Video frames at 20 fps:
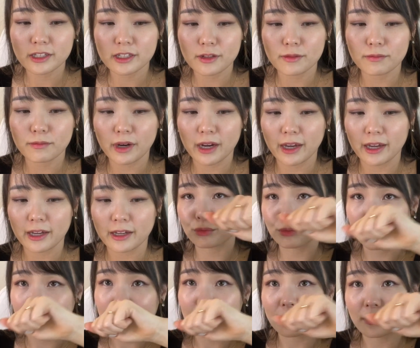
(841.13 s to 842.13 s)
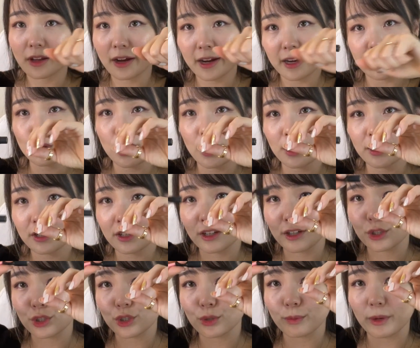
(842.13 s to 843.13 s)
in my ring light plug
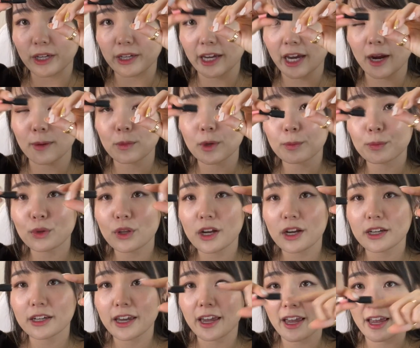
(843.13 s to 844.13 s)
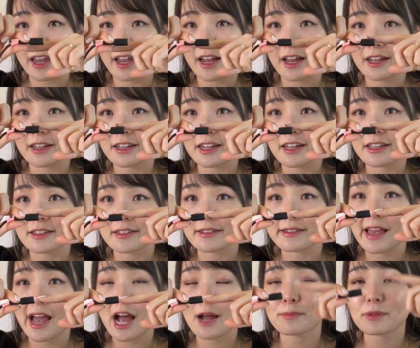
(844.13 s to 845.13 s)
into my camera plug and it
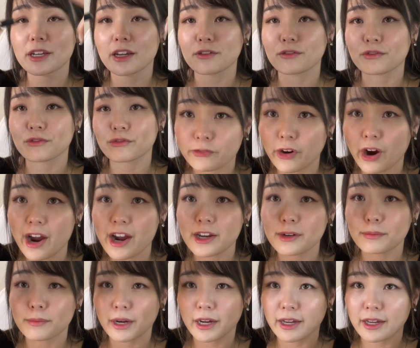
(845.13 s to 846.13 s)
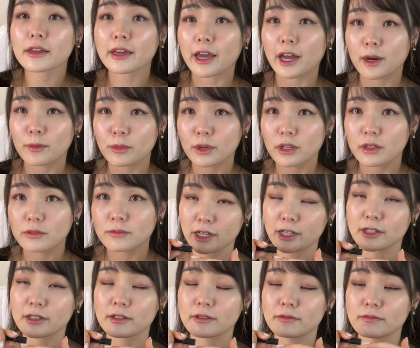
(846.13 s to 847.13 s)
zapped and fried my camera.
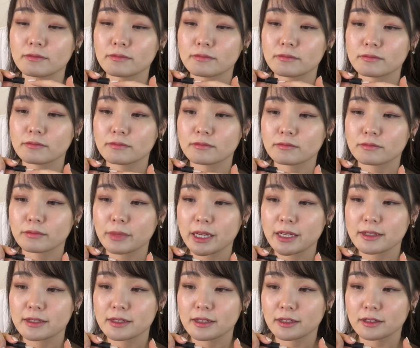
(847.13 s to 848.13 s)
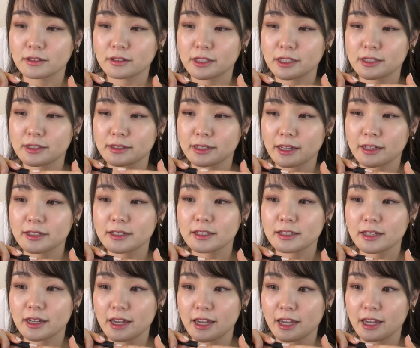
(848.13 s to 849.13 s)
It basically sent
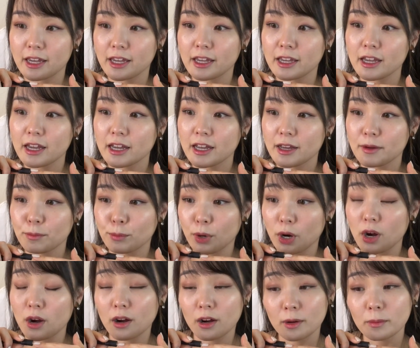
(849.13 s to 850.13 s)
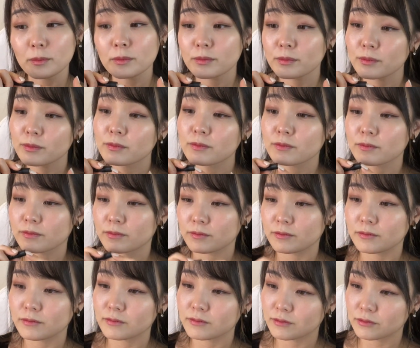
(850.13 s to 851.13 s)
a bomb
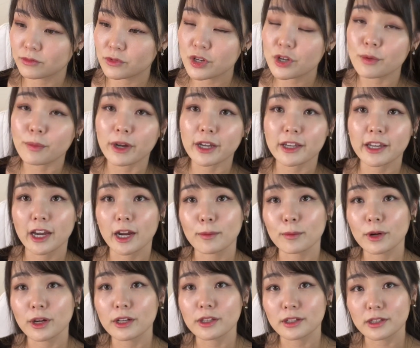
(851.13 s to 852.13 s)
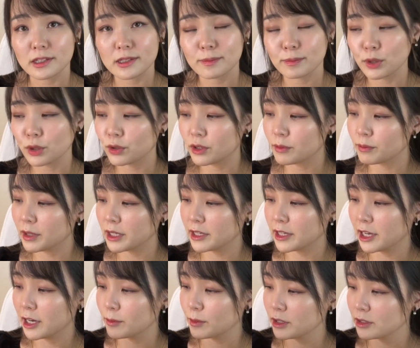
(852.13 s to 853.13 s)
to my camera and exploded my
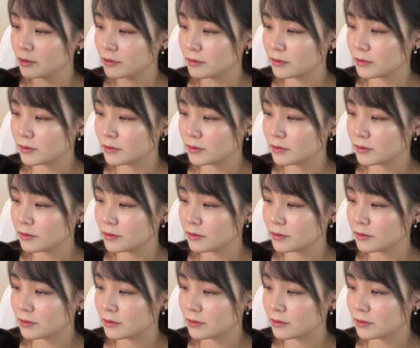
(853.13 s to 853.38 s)
camera.